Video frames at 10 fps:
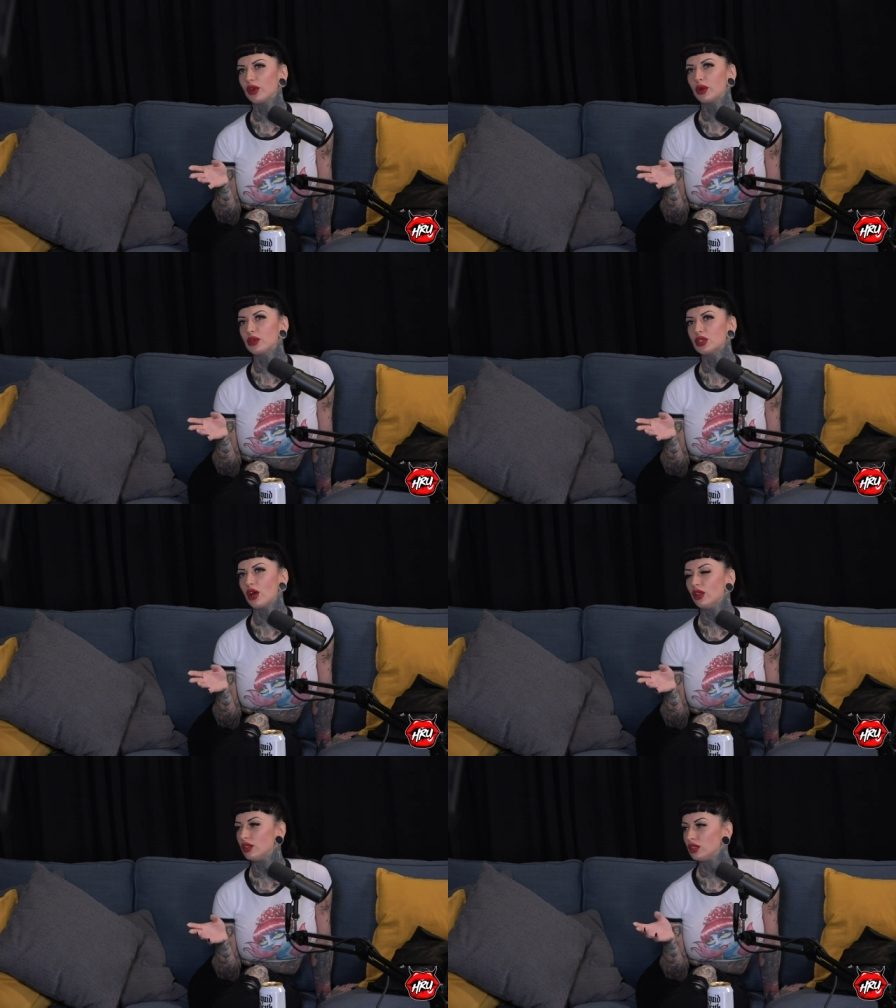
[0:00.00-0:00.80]
I forgot what it's
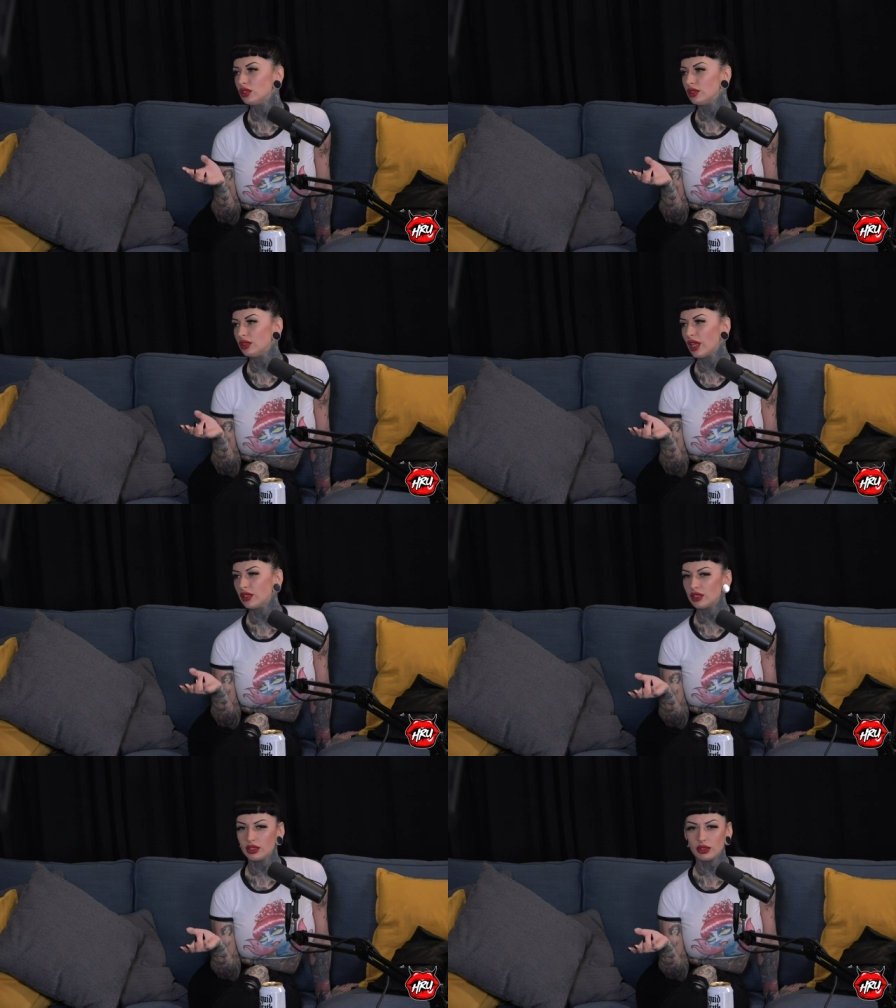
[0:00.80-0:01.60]
called.
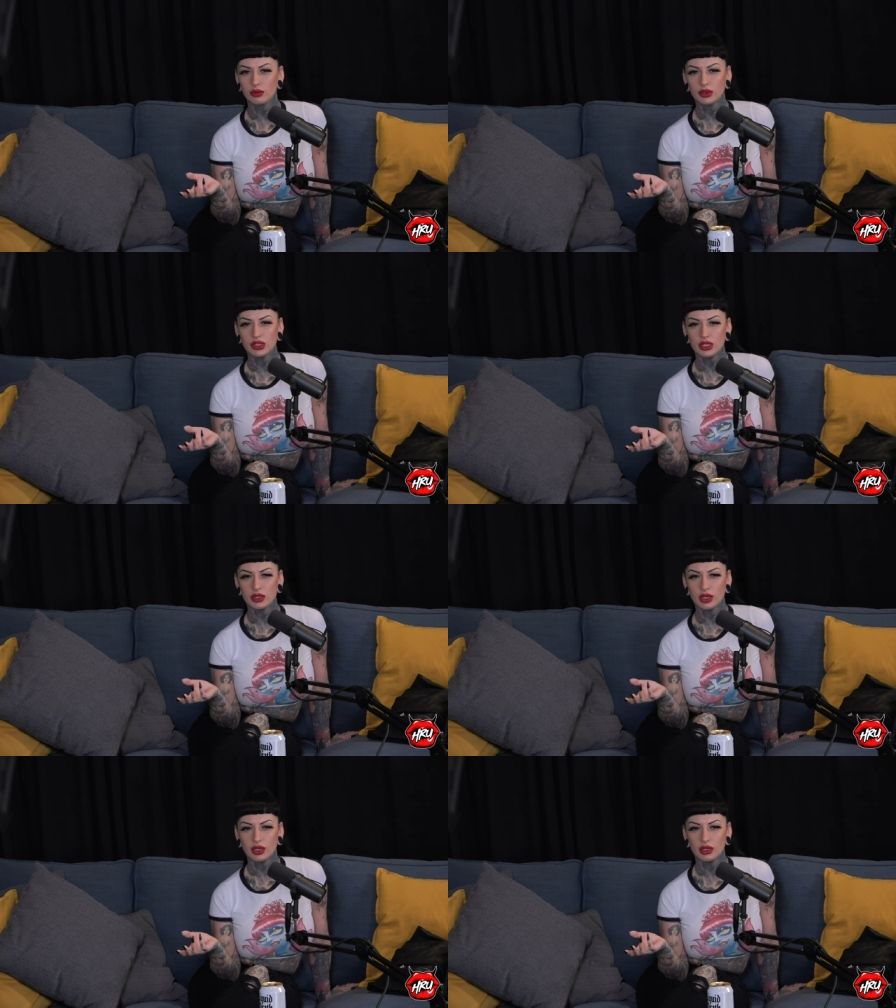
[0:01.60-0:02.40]
Not What is
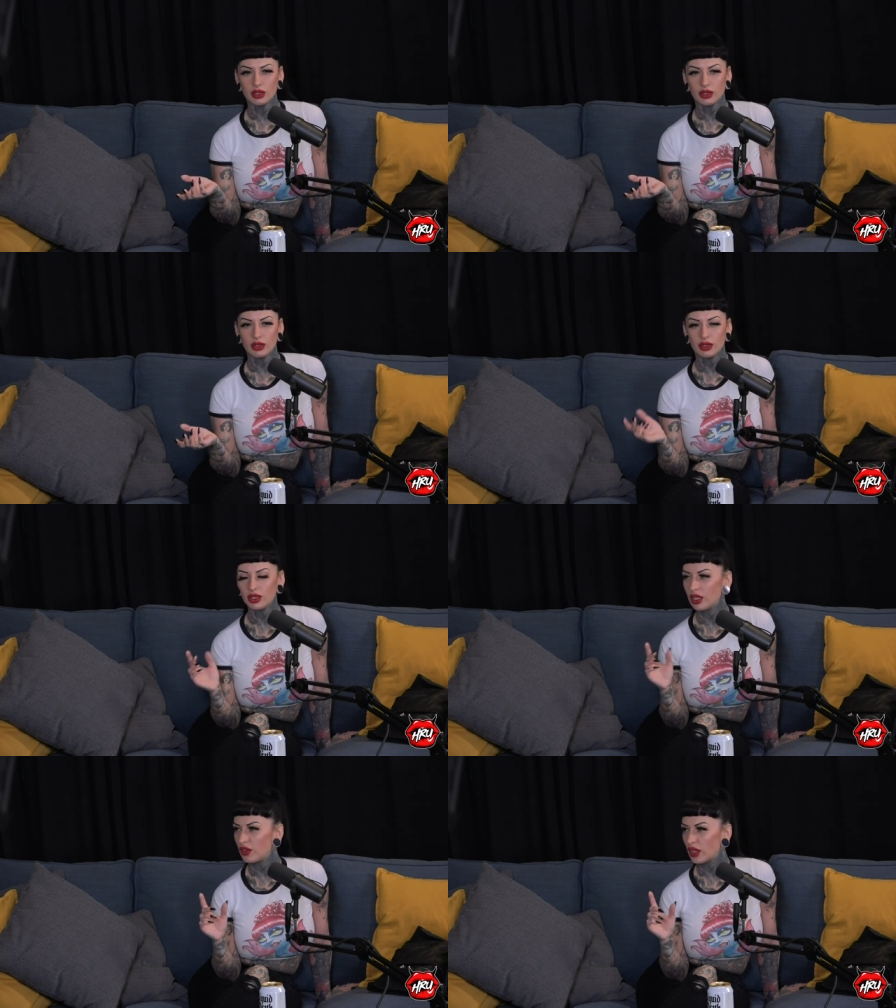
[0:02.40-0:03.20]
it? The
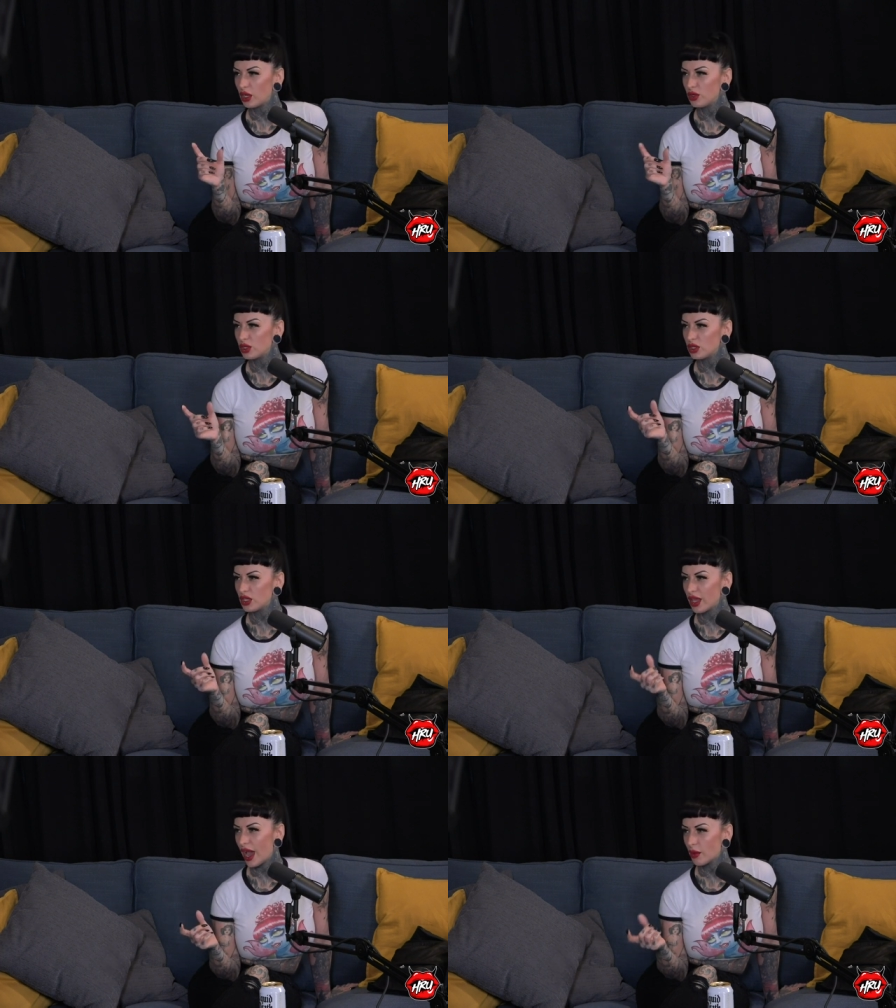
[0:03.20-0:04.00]
the thing in New
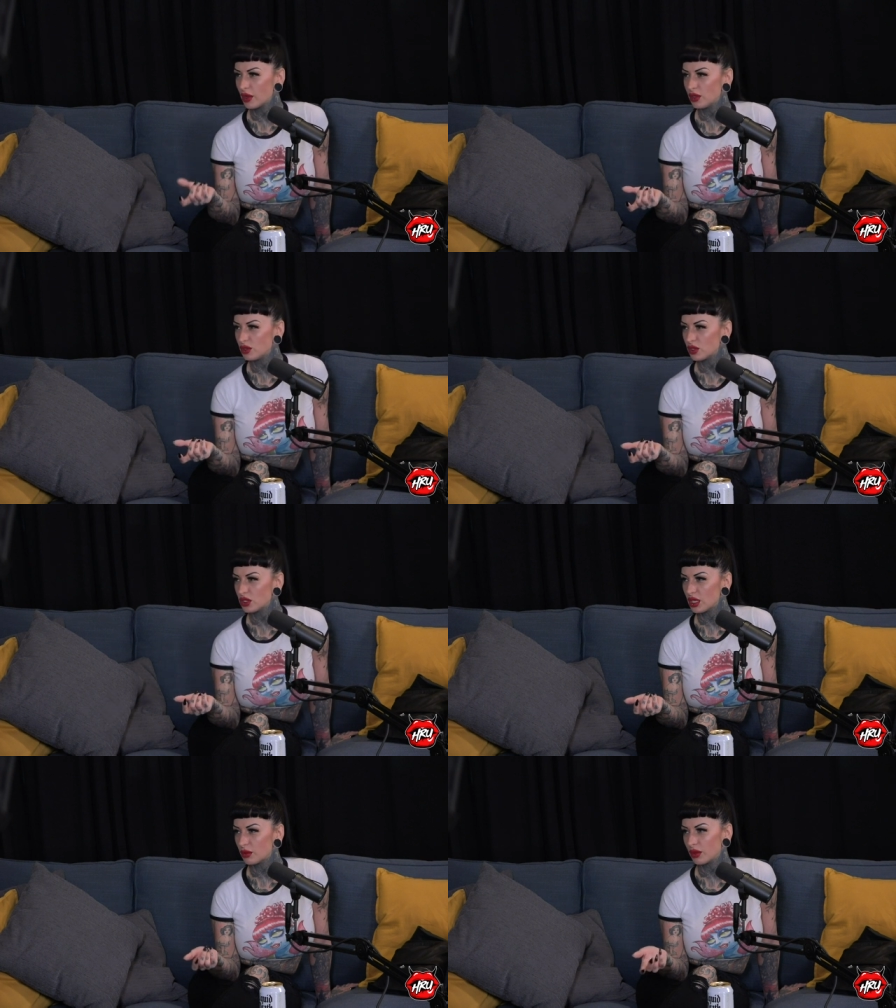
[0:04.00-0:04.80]
Jersey? The highway in New
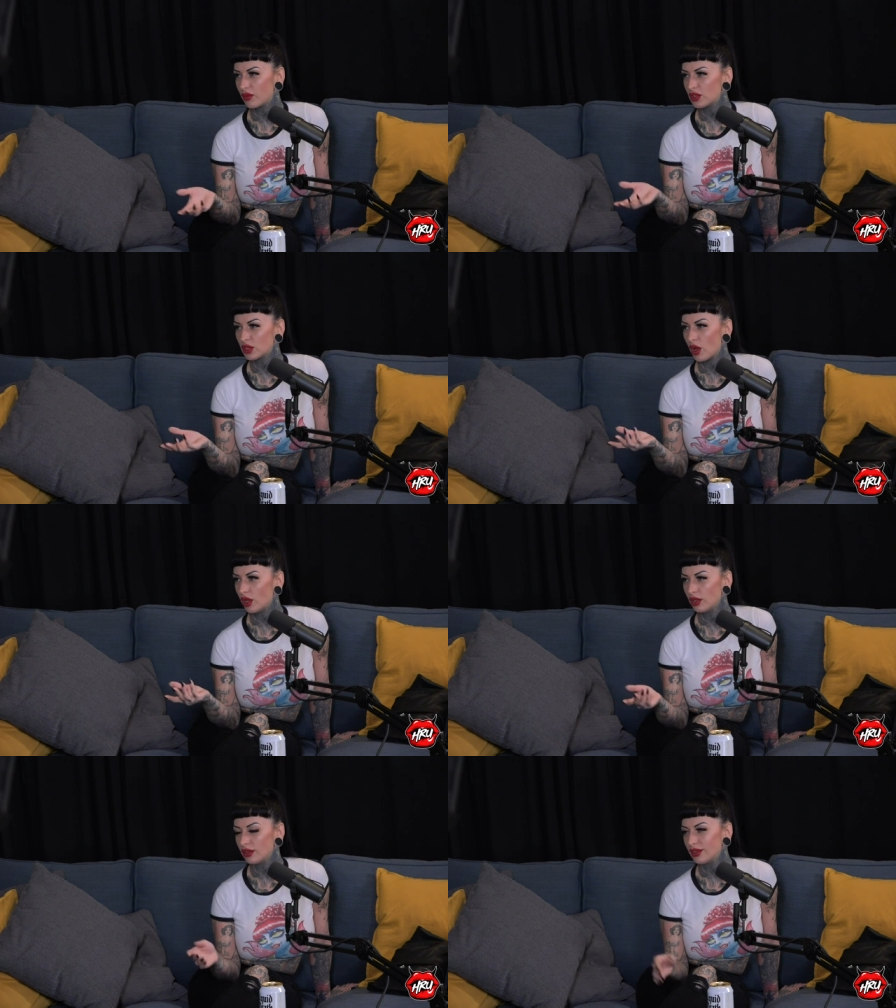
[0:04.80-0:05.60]
Jersey? Whatever it's
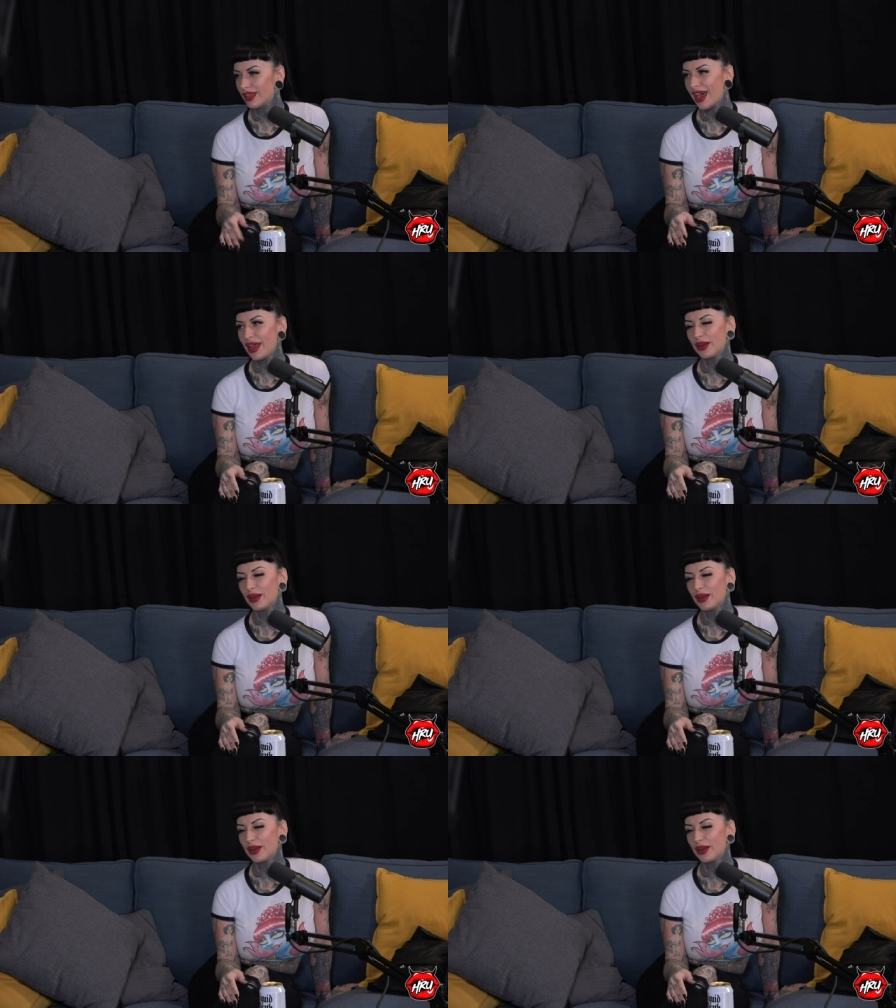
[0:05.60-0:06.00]
called. Right.